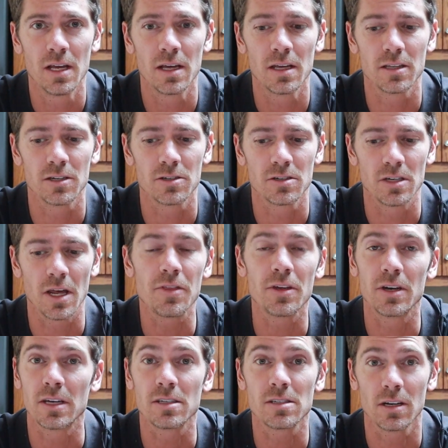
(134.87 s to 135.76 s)
there's
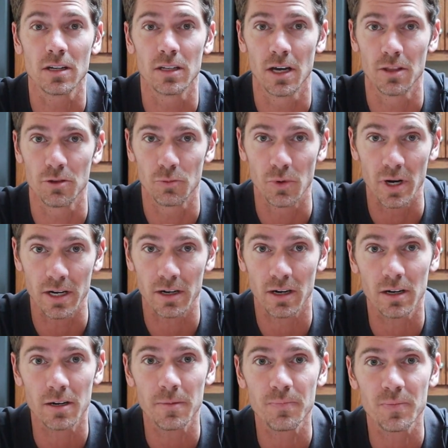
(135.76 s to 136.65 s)
nothing necessarily on the
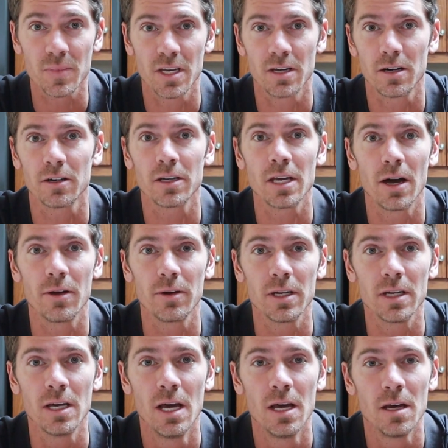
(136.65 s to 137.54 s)
radar in our
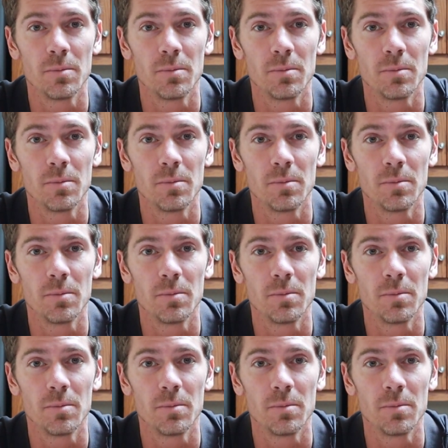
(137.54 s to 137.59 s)
county,